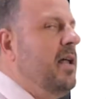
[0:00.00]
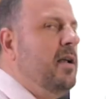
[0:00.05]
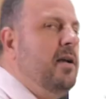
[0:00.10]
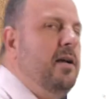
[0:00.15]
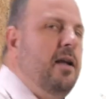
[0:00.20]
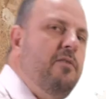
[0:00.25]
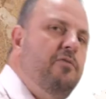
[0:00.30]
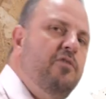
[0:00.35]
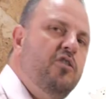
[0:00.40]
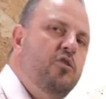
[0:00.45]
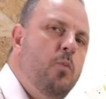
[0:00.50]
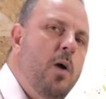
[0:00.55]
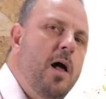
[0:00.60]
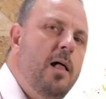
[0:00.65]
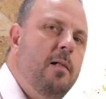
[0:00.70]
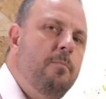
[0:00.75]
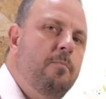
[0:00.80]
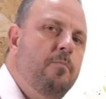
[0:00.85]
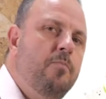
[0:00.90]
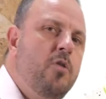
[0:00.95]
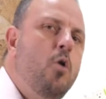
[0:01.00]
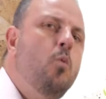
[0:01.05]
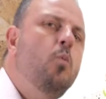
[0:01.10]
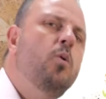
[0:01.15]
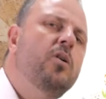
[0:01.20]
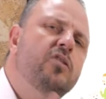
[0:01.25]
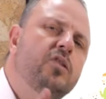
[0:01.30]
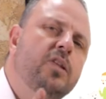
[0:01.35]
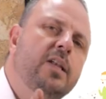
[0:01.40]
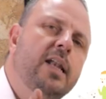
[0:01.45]
not enough as well.
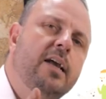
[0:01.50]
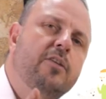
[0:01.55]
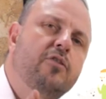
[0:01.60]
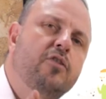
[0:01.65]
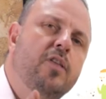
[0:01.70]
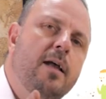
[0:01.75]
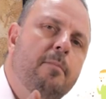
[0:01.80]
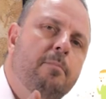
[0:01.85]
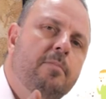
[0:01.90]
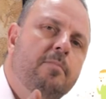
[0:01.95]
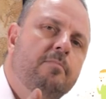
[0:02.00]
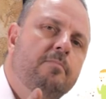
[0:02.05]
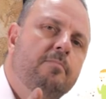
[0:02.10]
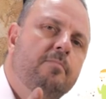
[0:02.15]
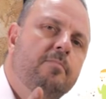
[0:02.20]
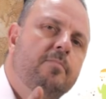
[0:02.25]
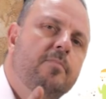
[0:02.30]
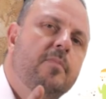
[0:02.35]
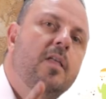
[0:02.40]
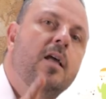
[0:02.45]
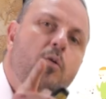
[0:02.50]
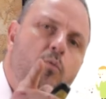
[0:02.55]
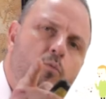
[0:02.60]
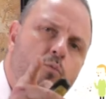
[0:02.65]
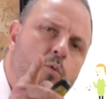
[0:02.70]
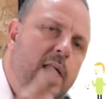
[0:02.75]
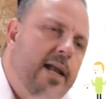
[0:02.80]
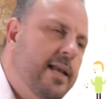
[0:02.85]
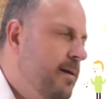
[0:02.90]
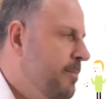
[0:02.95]
What's the next step?
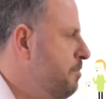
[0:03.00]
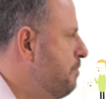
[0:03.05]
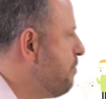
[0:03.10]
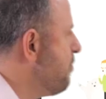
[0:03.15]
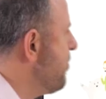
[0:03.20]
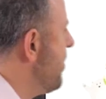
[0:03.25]
Right.